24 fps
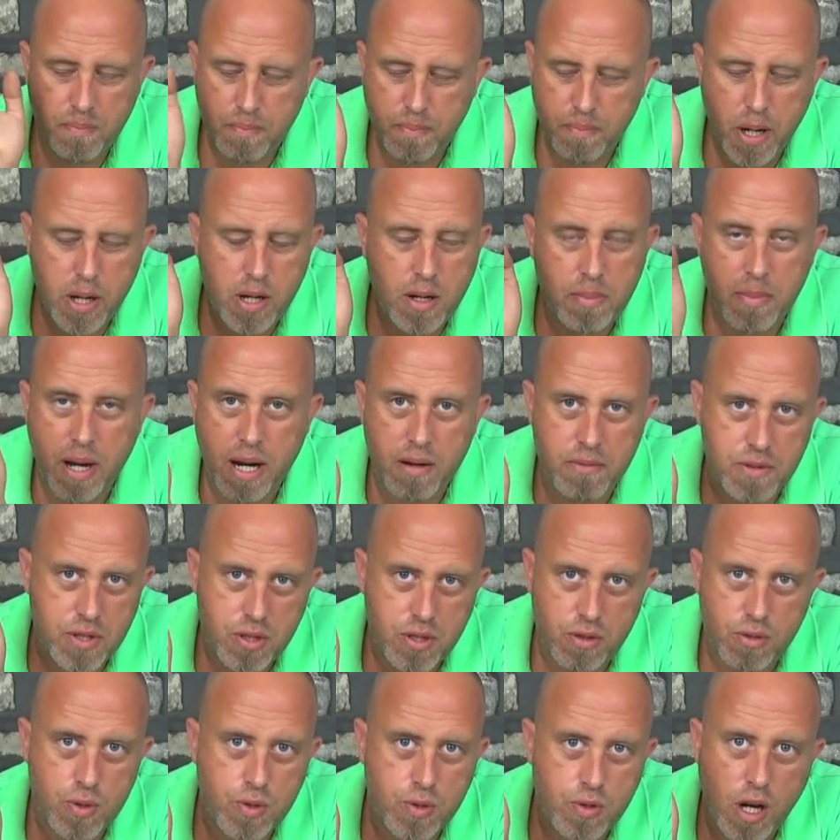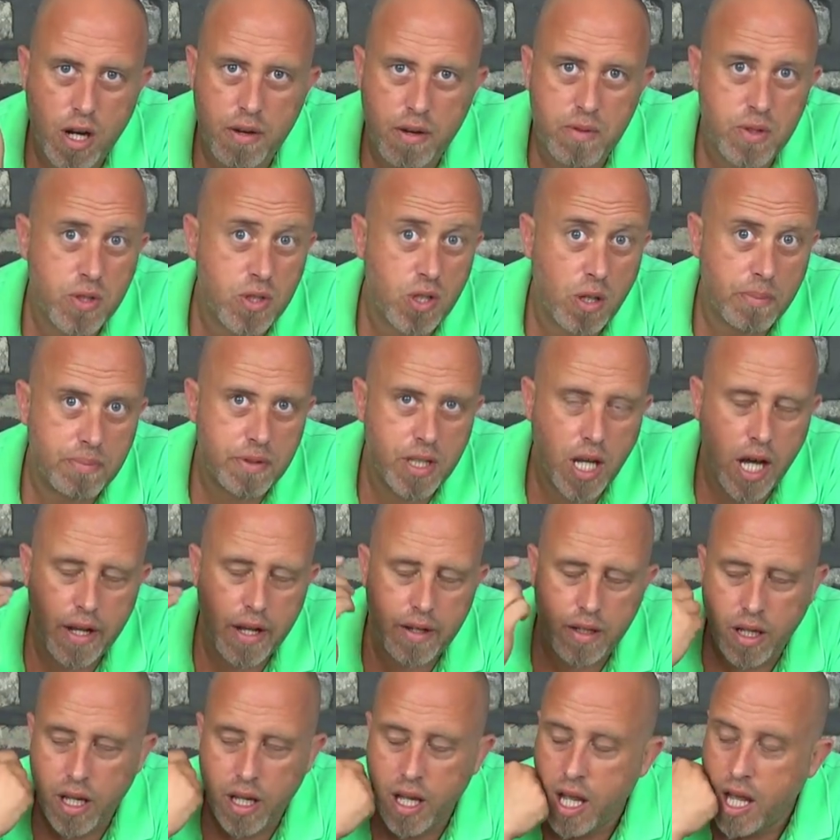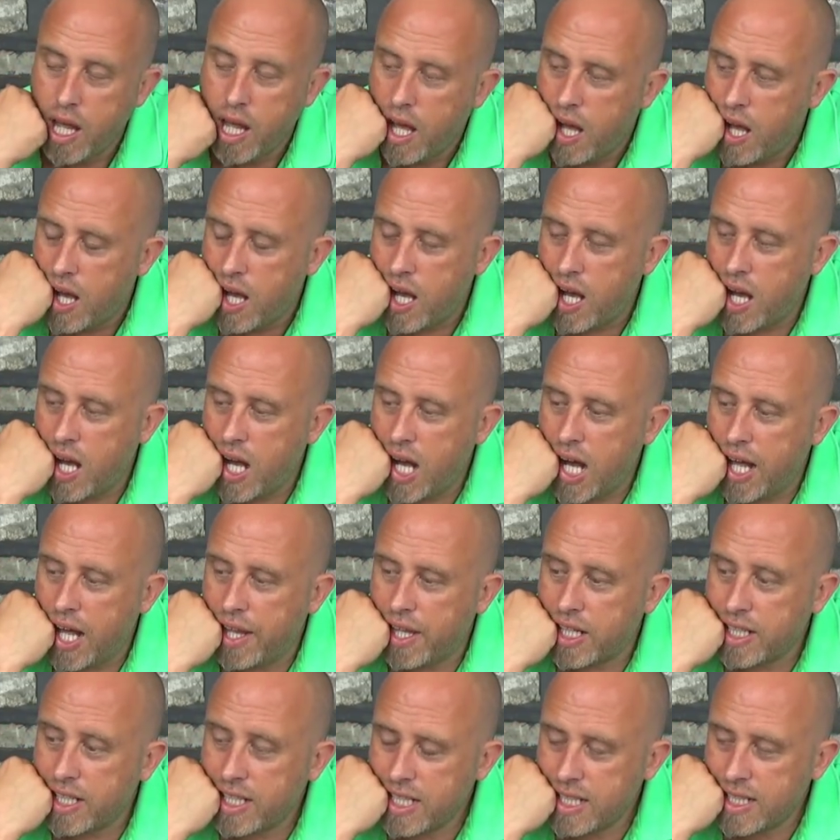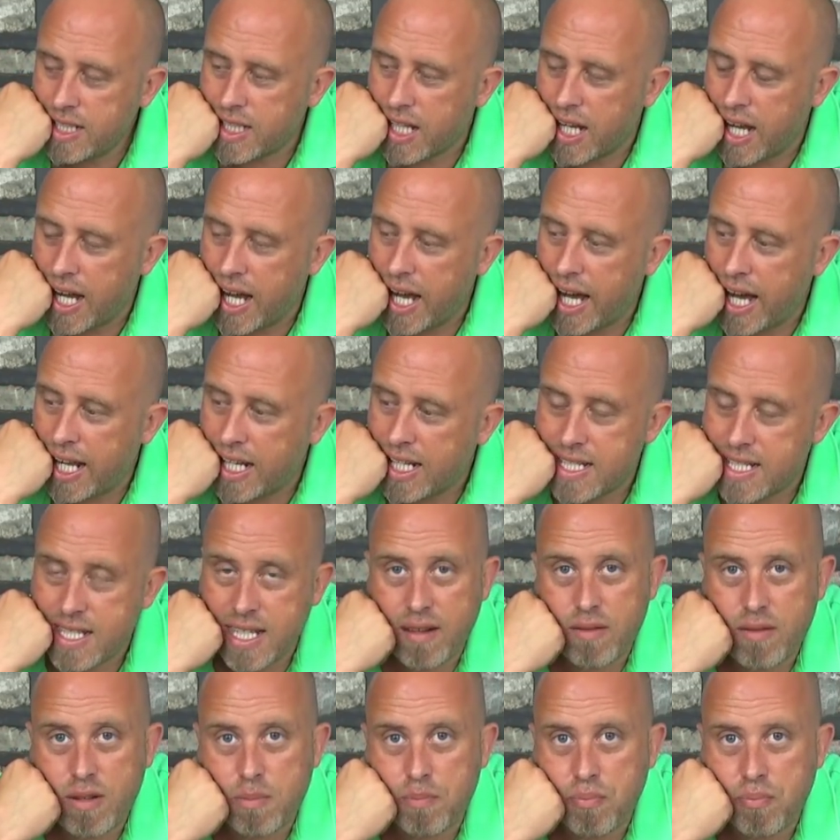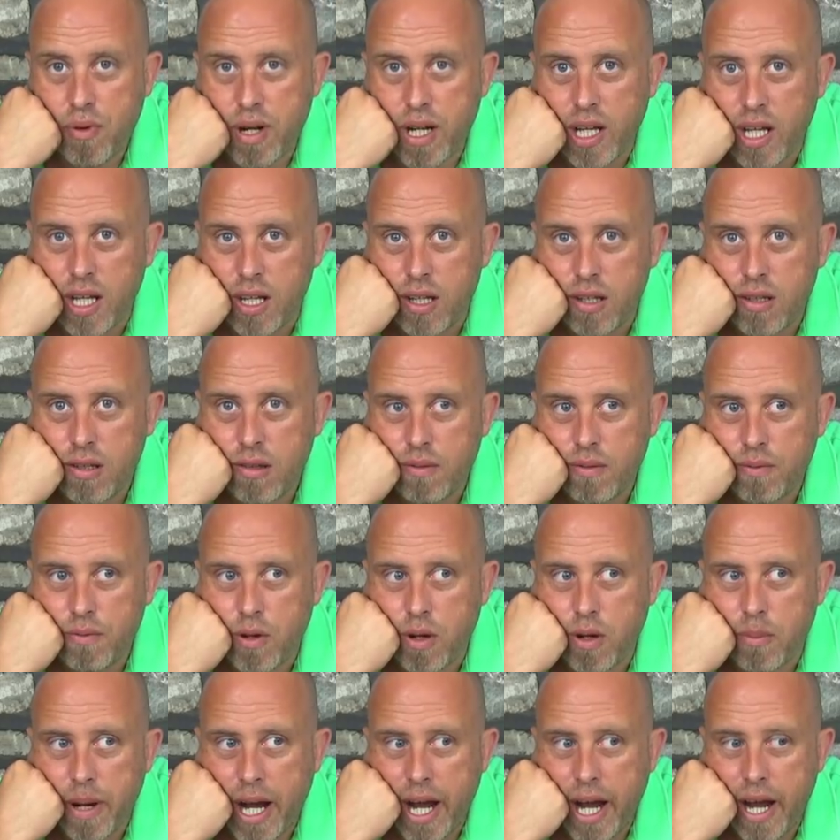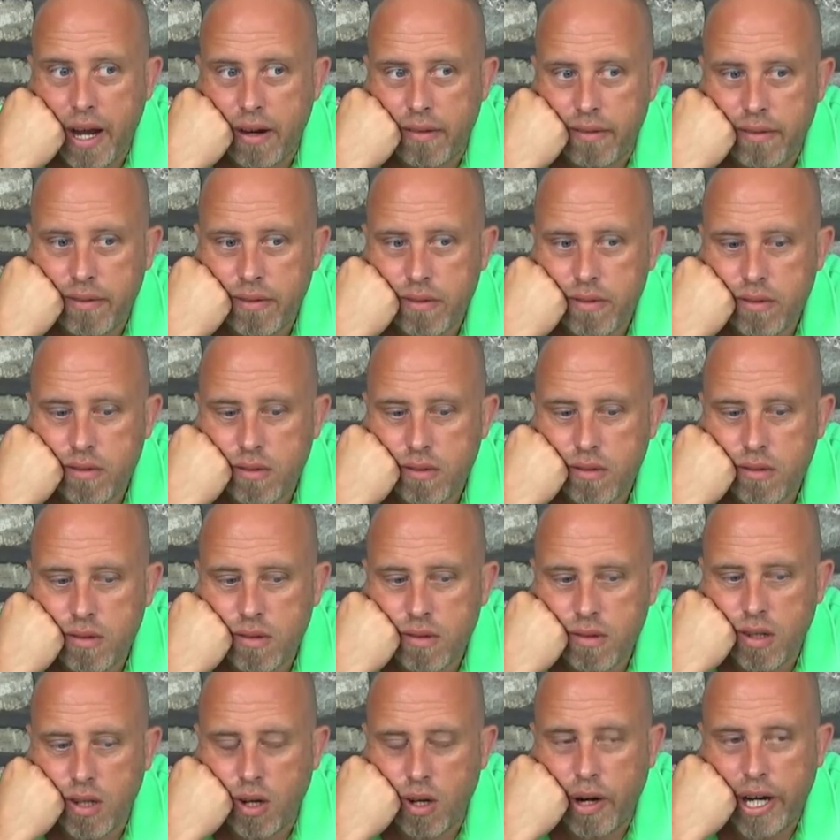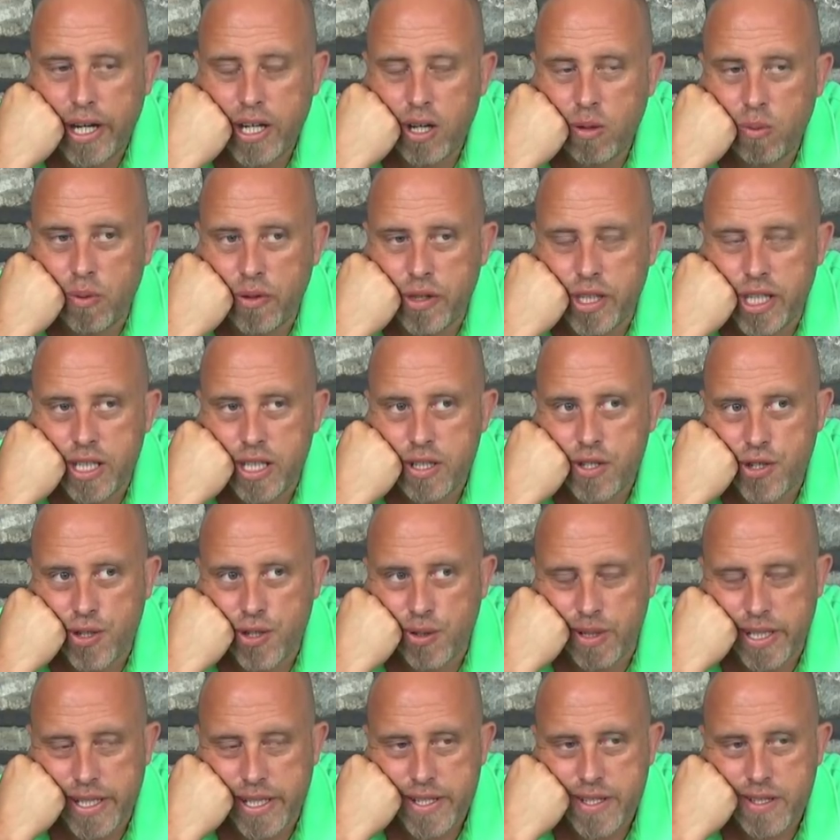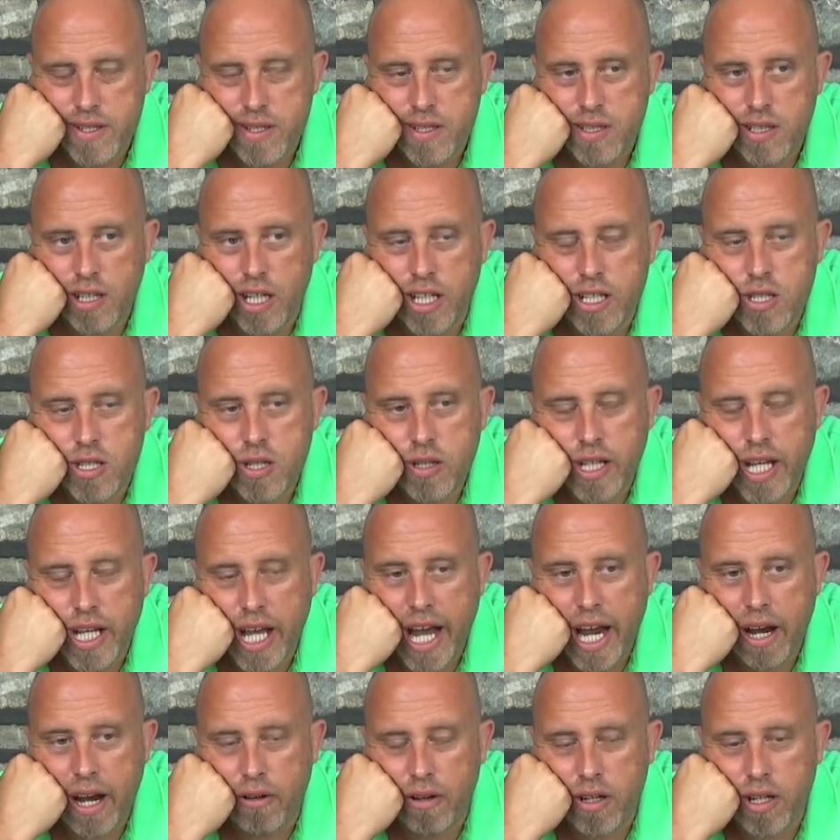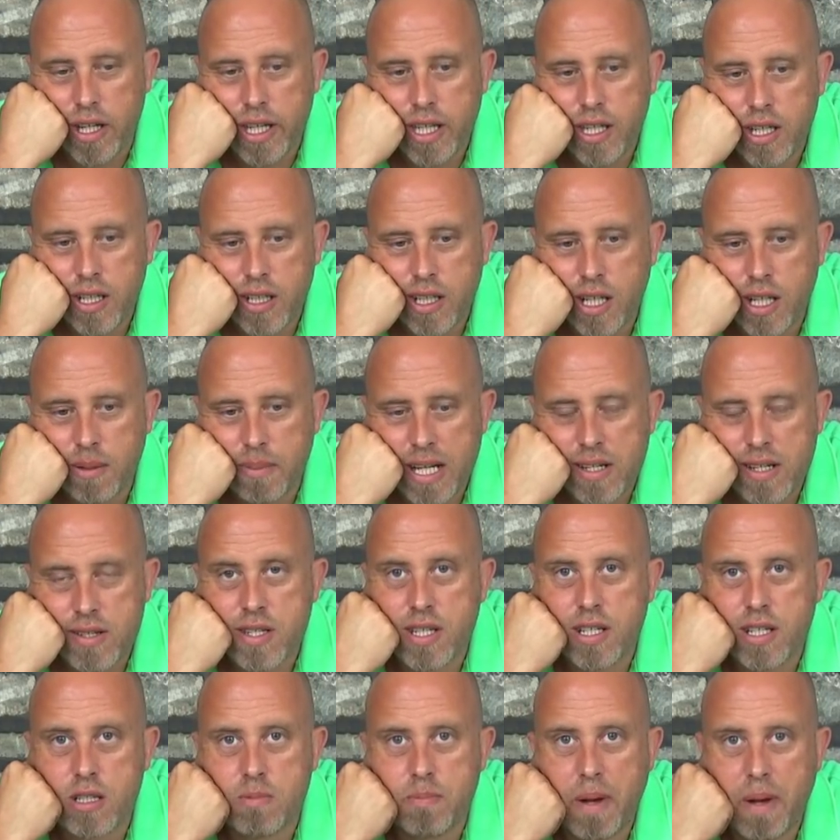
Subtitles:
poke them out with a screwdriver, and job done. And I did that, and it sounded brilliant for about... Oh, I know what the issue is that I took it out, and I think I did about 6